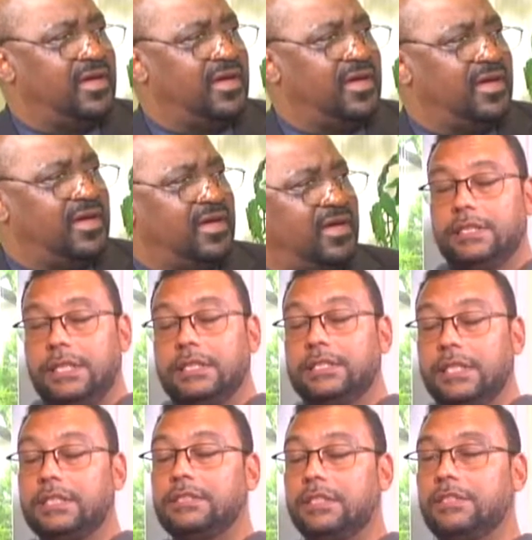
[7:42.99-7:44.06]
This
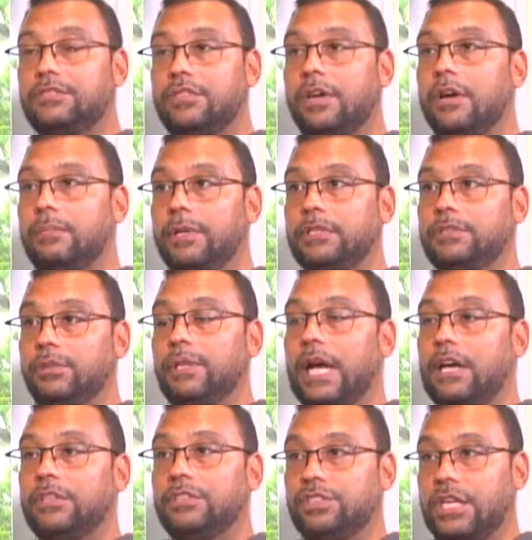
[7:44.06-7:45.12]
is disturbing. So now
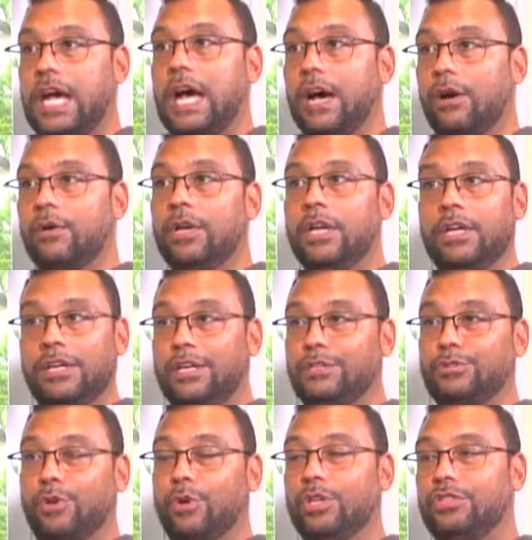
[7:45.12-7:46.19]
your child is
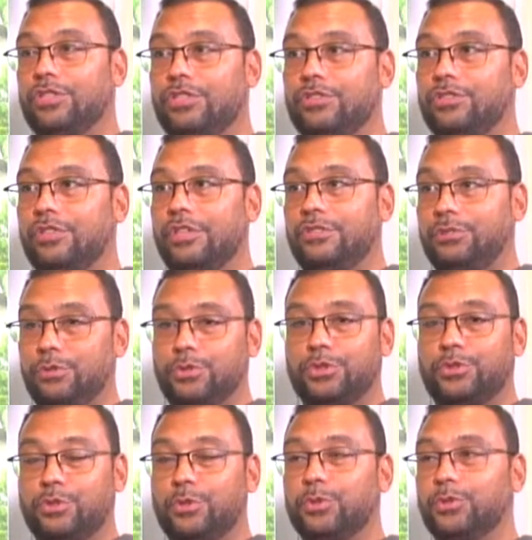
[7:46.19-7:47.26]
going to a
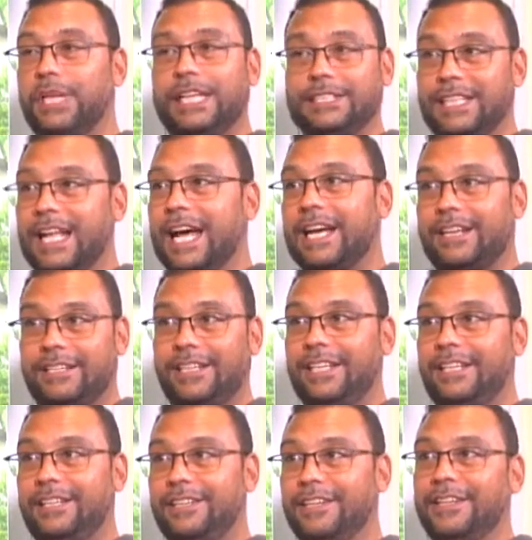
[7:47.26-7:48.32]
school that's not
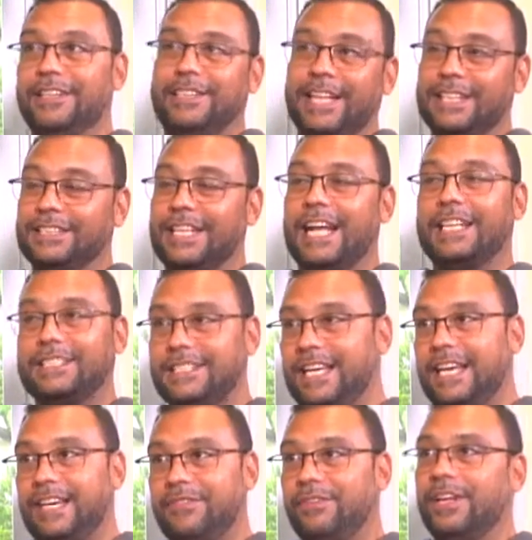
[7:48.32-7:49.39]
clean, that's not
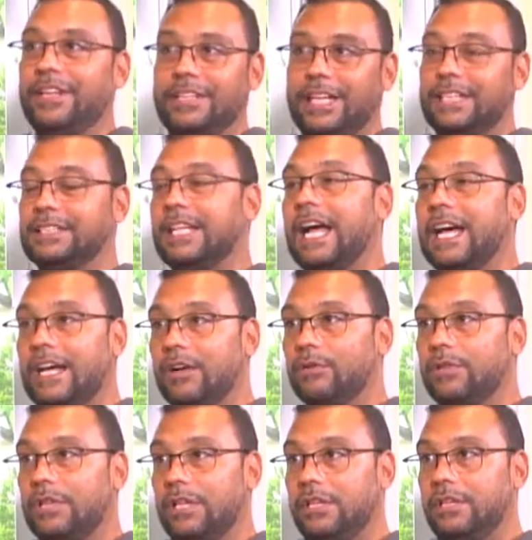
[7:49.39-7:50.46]
safe, that's not
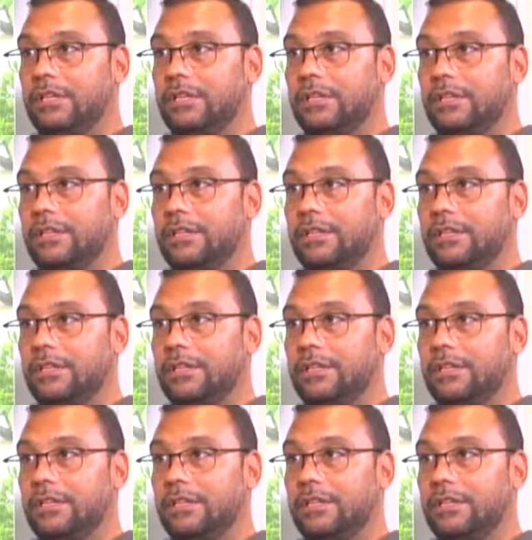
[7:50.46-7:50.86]
healthy. Yeah.